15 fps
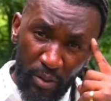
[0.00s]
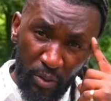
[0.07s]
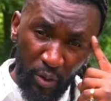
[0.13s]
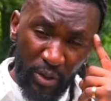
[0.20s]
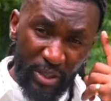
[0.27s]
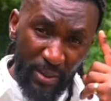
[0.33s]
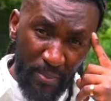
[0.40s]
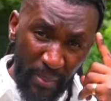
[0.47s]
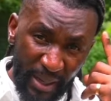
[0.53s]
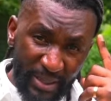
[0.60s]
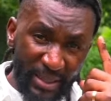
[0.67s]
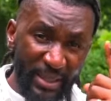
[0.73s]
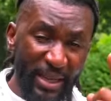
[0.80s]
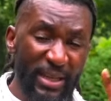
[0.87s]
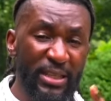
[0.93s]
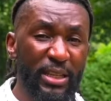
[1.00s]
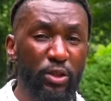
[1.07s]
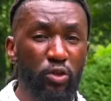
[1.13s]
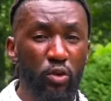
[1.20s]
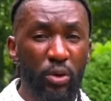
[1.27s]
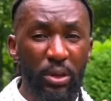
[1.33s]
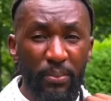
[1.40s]
those
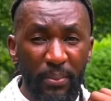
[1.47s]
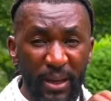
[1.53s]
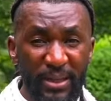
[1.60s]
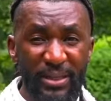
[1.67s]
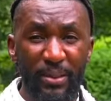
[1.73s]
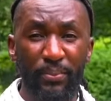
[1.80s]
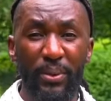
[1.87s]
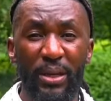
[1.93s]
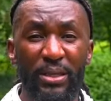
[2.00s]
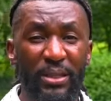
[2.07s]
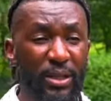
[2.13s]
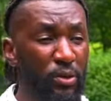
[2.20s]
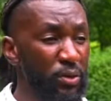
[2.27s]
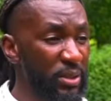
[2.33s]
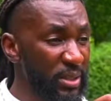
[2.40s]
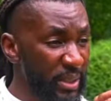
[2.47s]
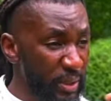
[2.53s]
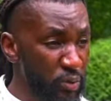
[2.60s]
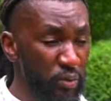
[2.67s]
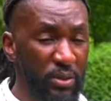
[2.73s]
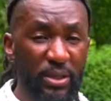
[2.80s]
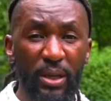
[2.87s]
imaginations during masturbation or
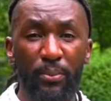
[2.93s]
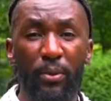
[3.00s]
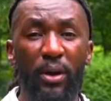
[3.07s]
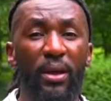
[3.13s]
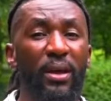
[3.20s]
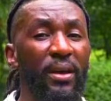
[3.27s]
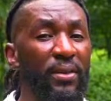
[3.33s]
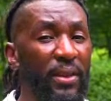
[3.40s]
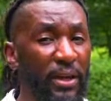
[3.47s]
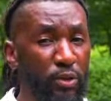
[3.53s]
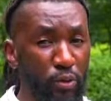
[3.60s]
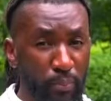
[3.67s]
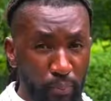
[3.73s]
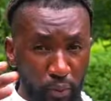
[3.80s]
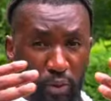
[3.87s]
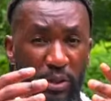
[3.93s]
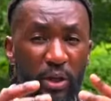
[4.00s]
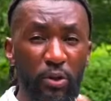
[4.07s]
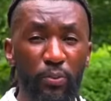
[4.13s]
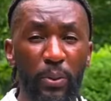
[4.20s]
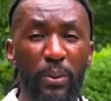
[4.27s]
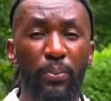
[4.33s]
sex with someone that you put
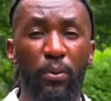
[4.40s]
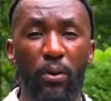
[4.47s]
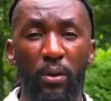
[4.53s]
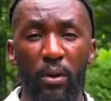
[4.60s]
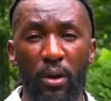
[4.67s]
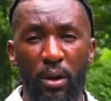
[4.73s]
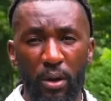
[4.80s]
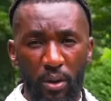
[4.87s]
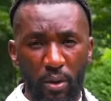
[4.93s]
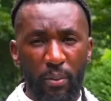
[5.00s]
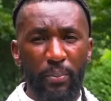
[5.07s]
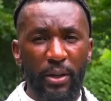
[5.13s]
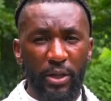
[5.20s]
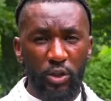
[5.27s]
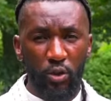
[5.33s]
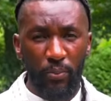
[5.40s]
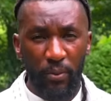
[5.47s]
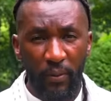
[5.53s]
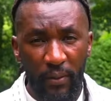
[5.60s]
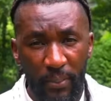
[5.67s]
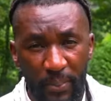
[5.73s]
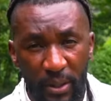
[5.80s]
those people. God bless you.
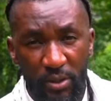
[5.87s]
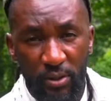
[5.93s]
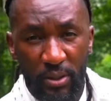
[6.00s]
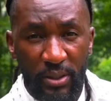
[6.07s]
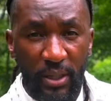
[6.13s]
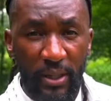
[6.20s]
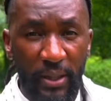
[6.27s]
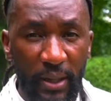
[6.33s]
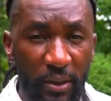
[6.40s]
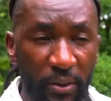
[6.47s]
Prophet Person signing